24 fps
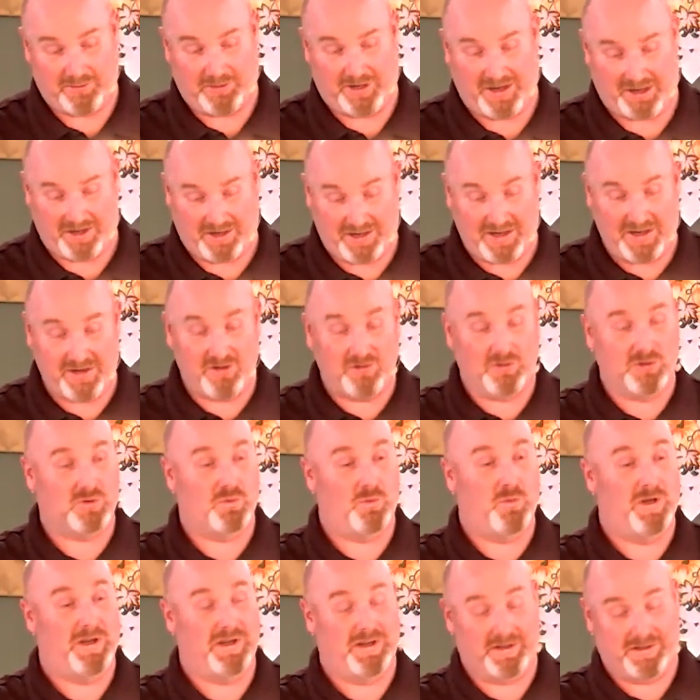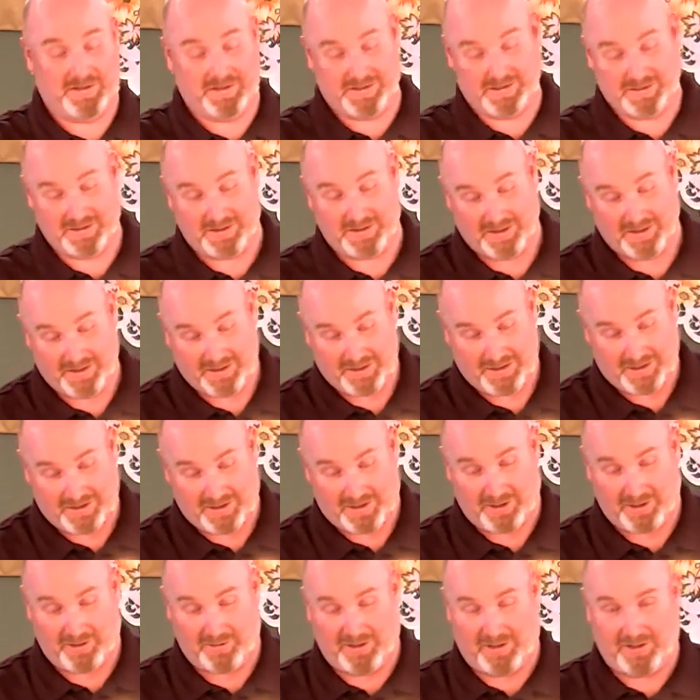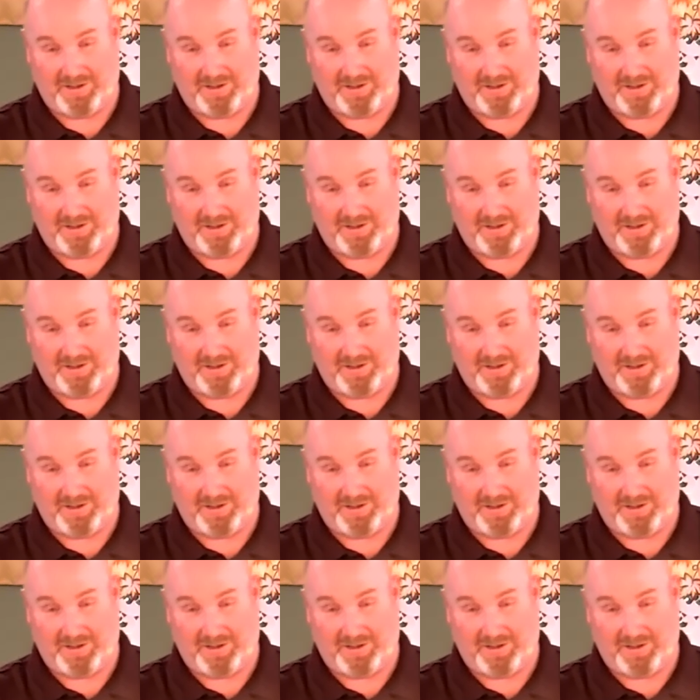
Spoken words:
It had eagle's wings, a